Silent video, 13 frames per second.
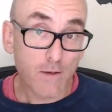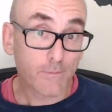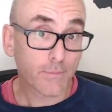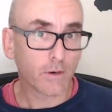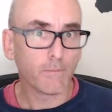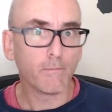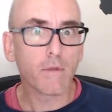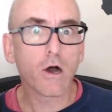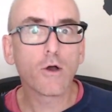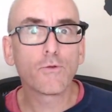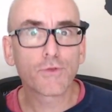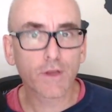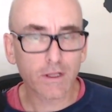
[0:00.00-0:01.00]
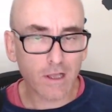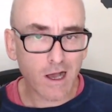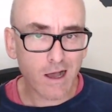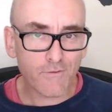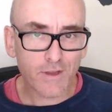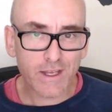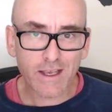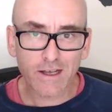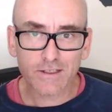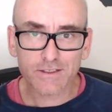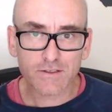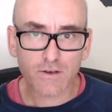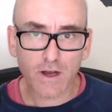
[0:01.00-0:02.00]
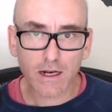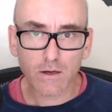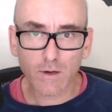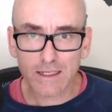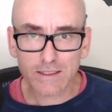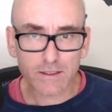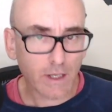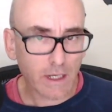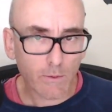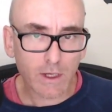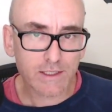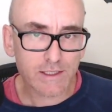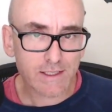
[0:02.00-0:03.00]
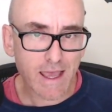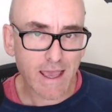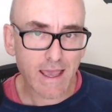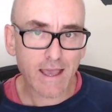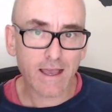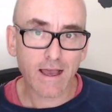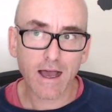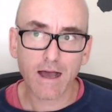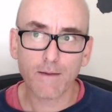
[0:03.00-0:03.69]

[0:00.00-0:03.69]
promote the live videos straight away so anyone's there,